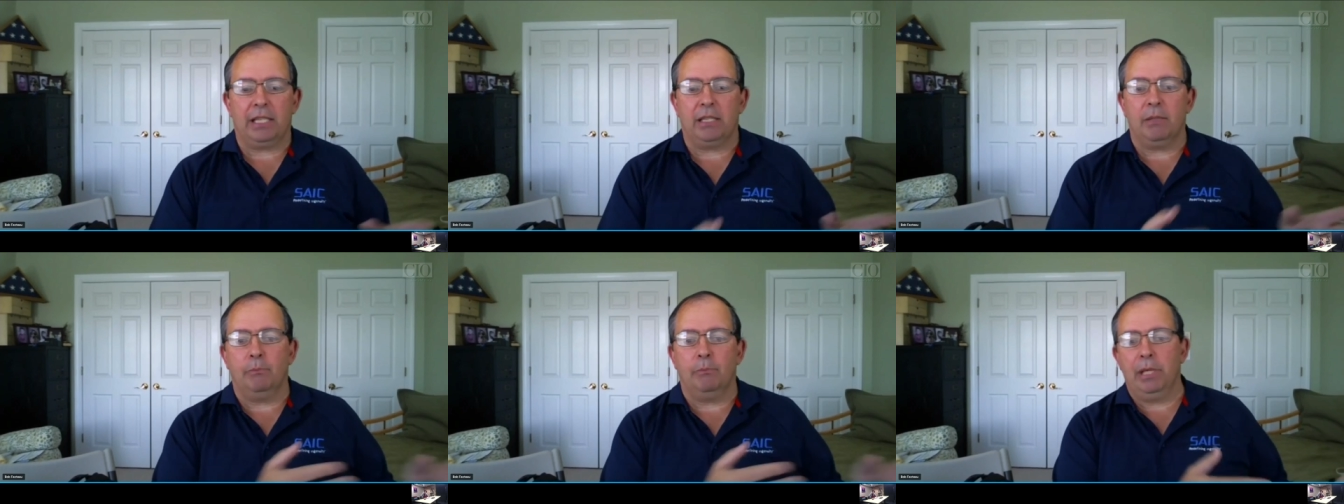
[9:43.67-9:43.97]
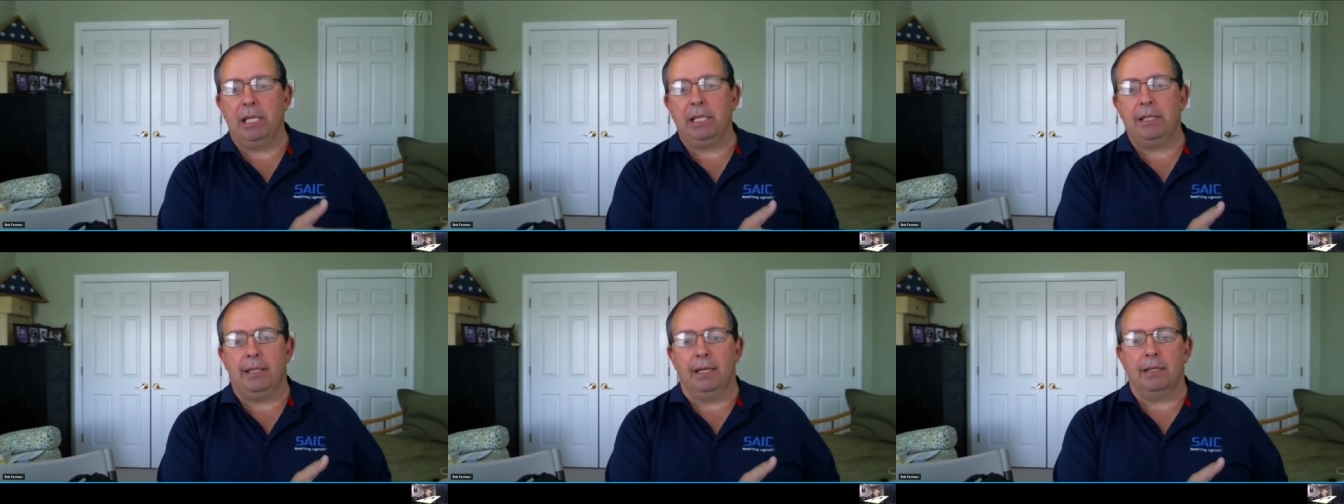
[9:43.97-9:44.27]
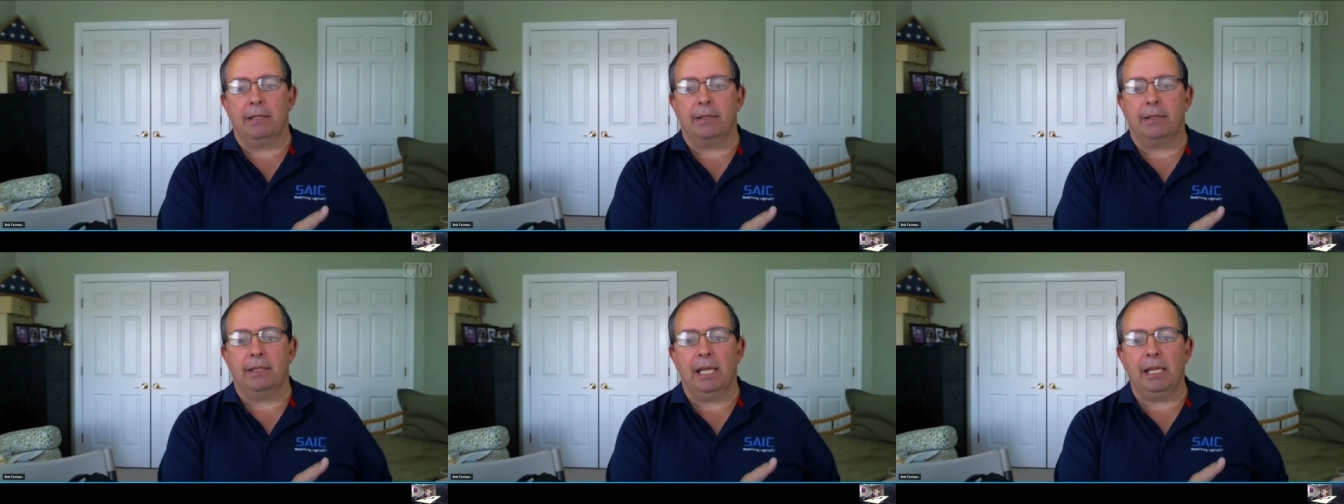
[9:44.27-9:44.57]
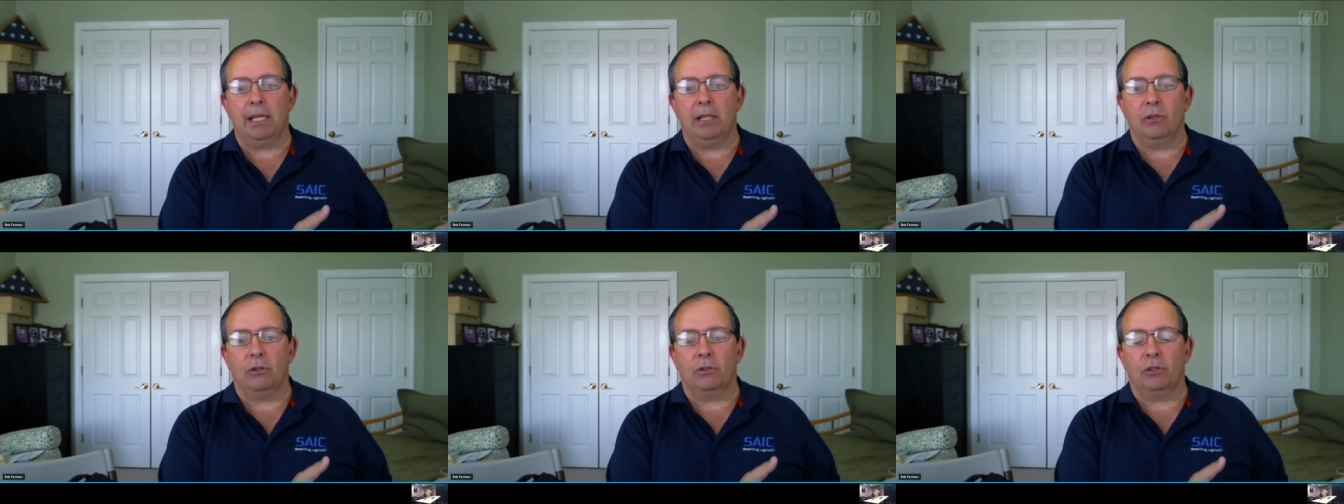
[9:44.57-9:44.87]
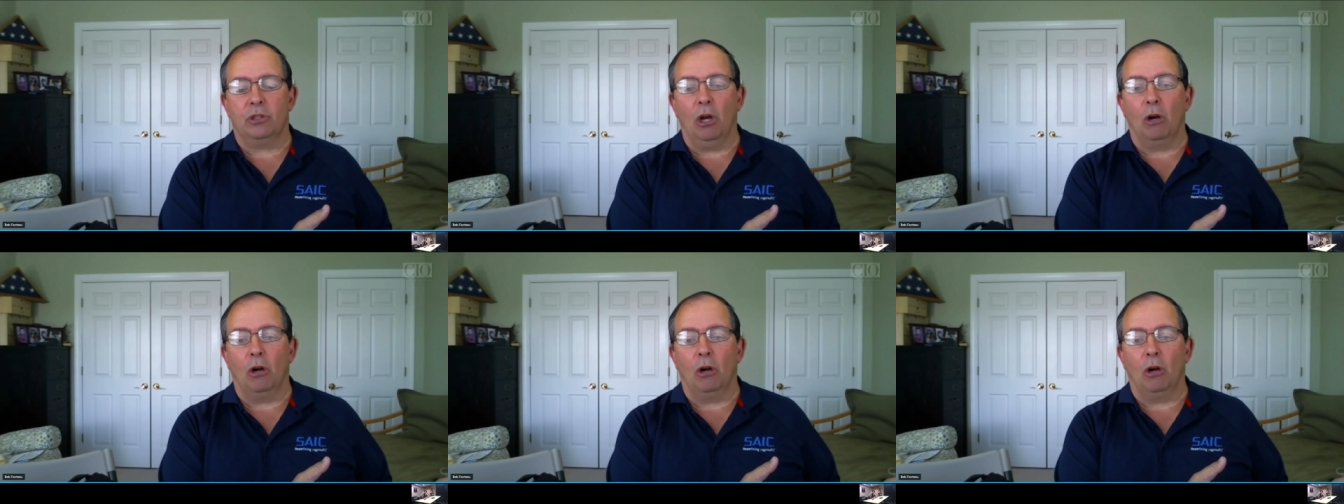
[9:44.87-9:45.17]
the business. They either
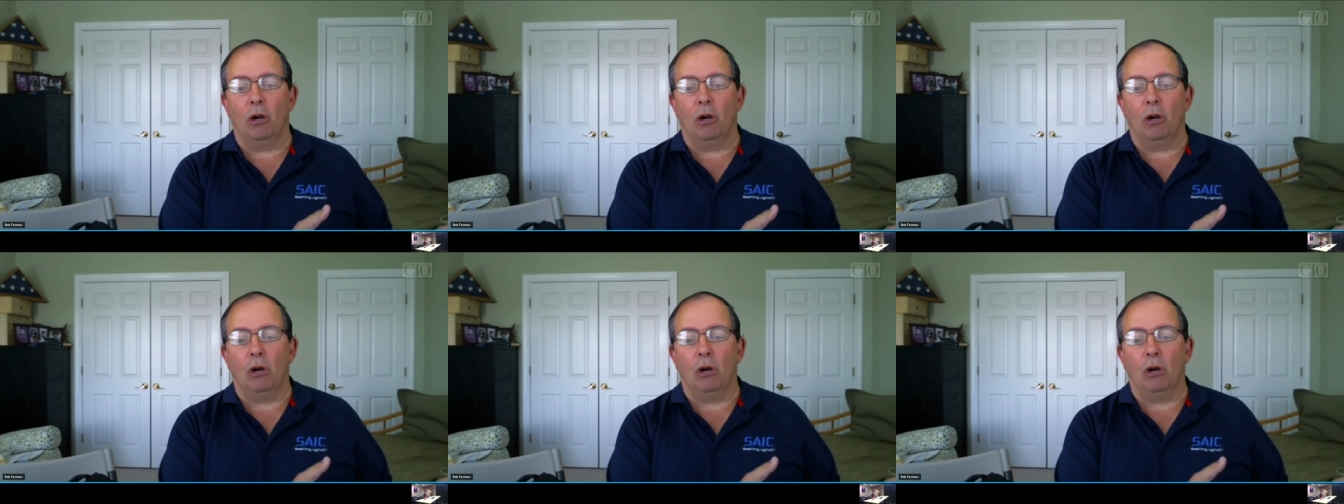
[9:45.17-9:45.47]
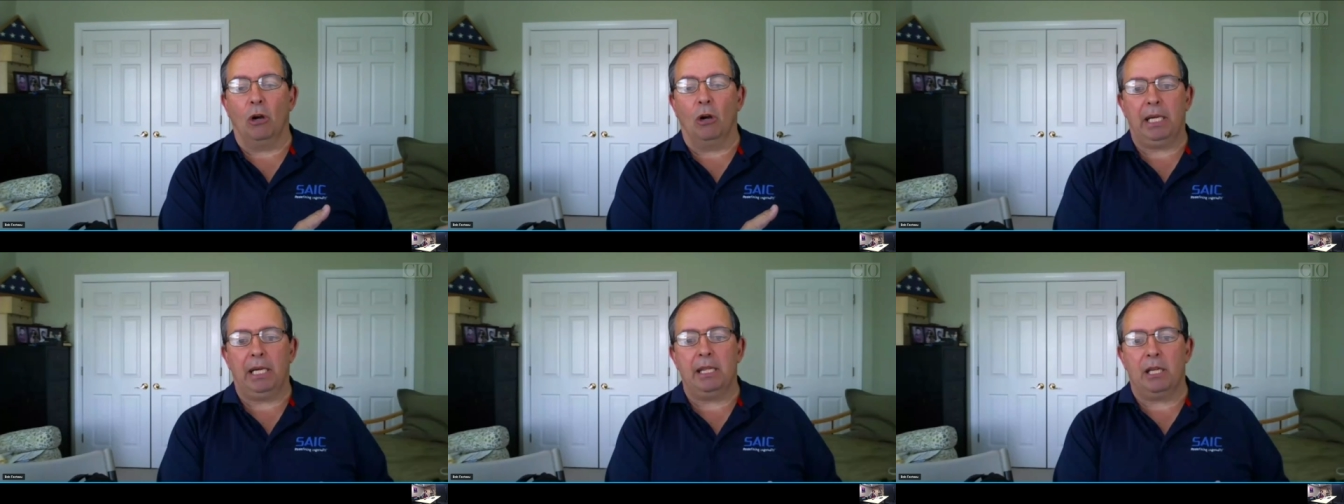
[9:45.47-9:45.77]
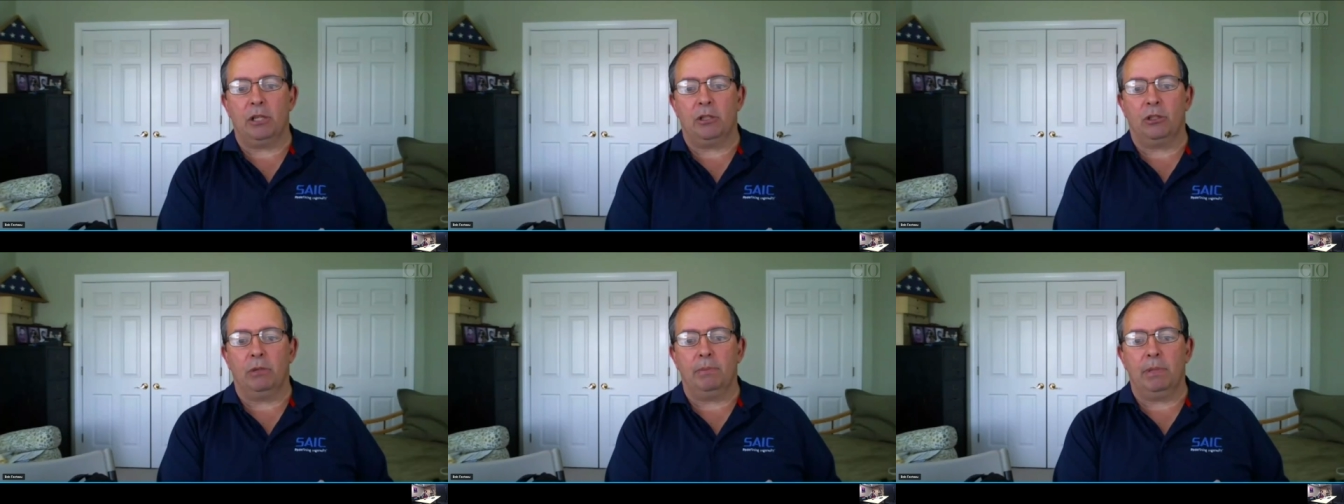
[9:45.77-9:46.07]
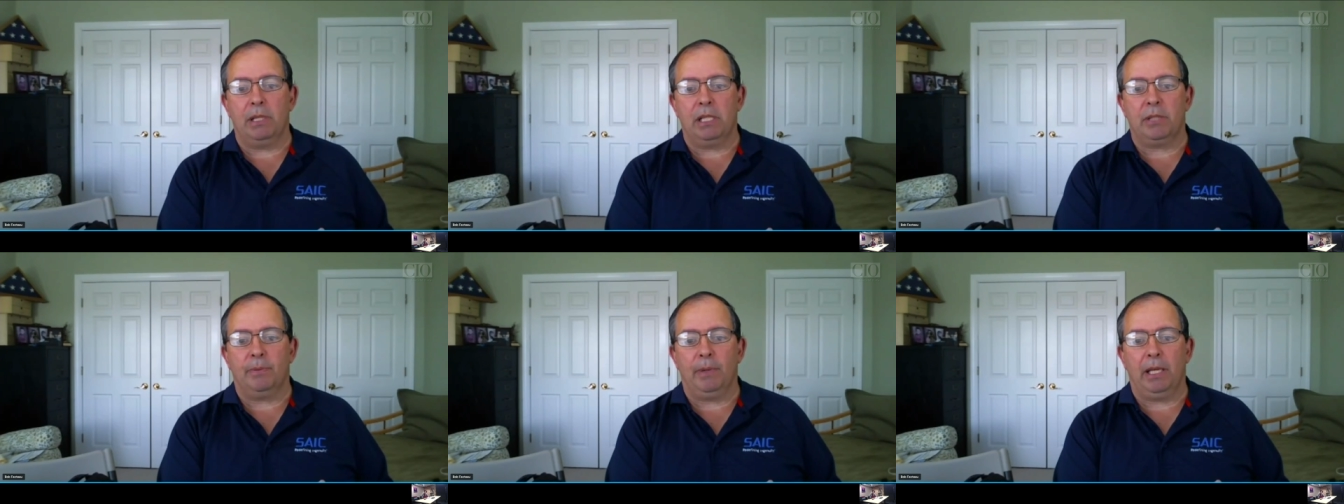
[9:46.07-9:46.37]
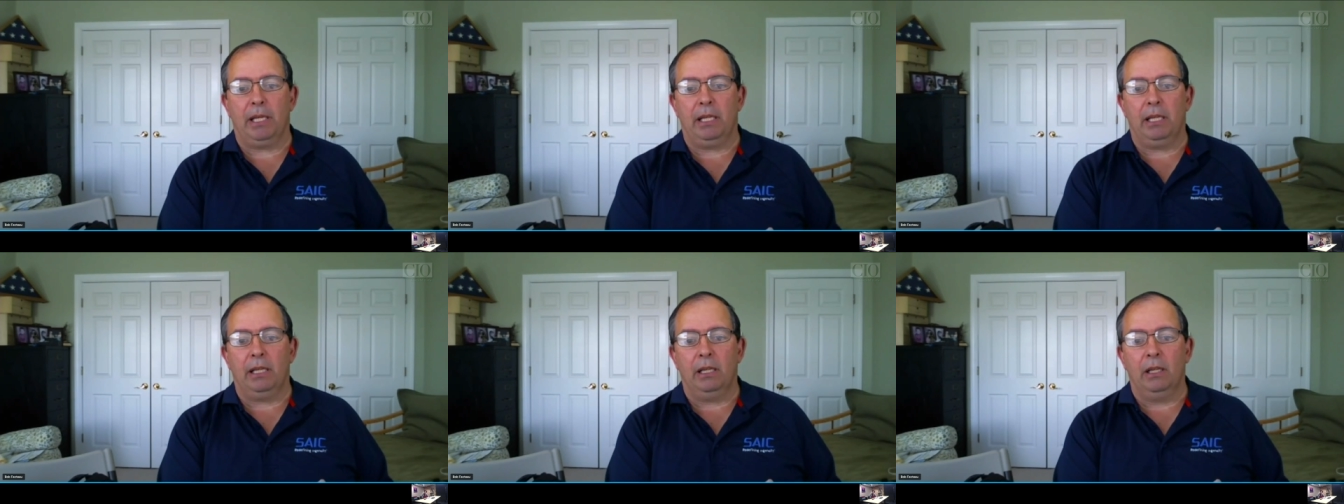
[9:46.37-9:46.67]
don't spend money they should be
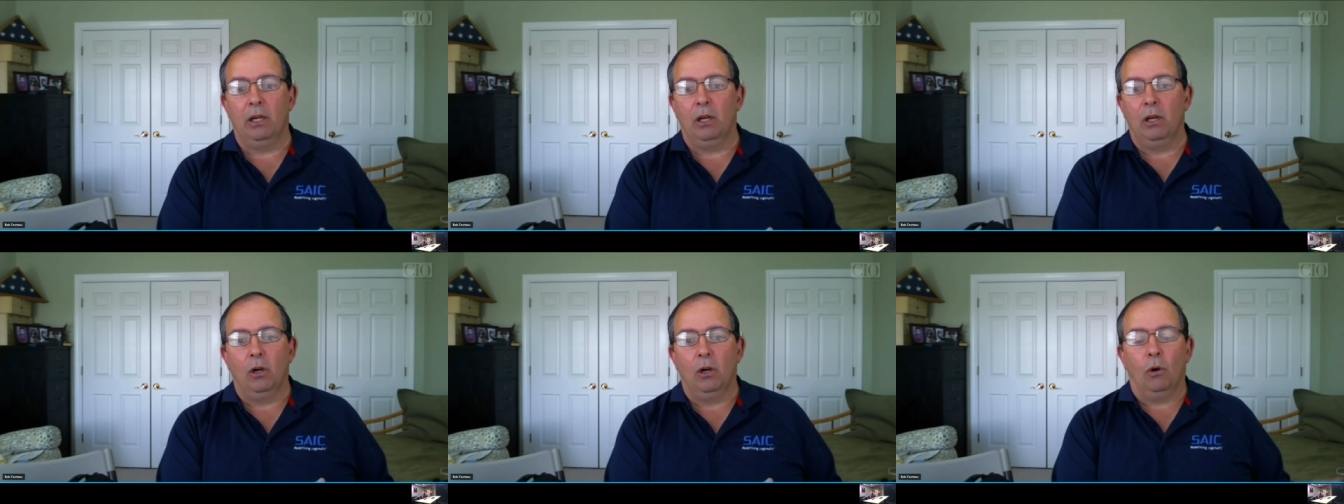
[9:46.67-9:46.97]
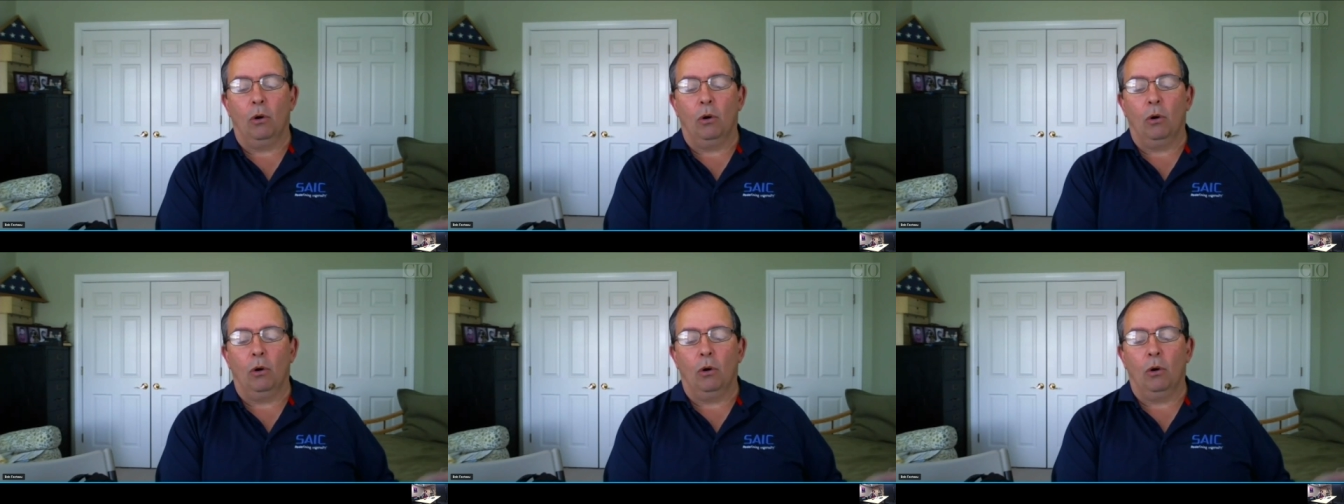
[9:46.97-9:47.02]
spending,